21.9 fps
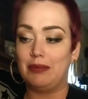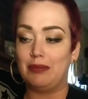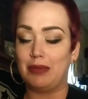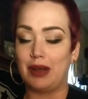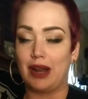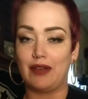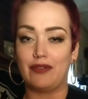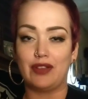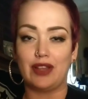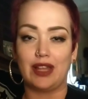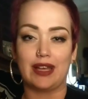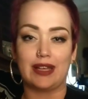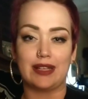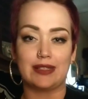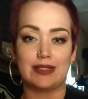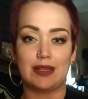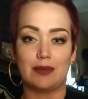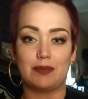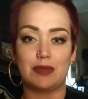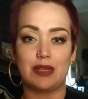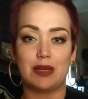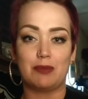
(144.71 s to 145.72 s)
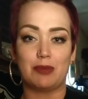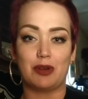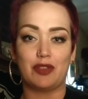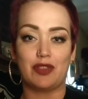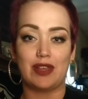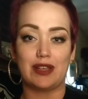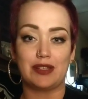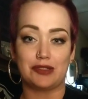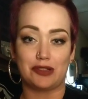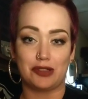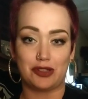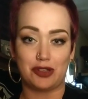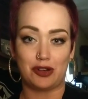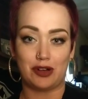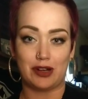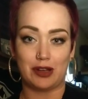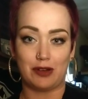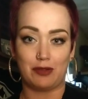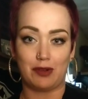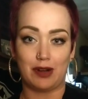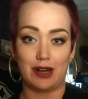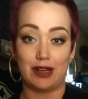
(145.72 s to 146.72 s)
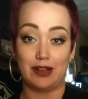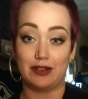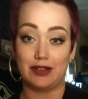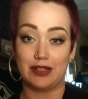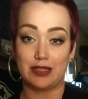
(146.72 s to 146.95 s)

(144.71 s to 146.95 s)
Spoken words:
but I feel like in September things are turning around,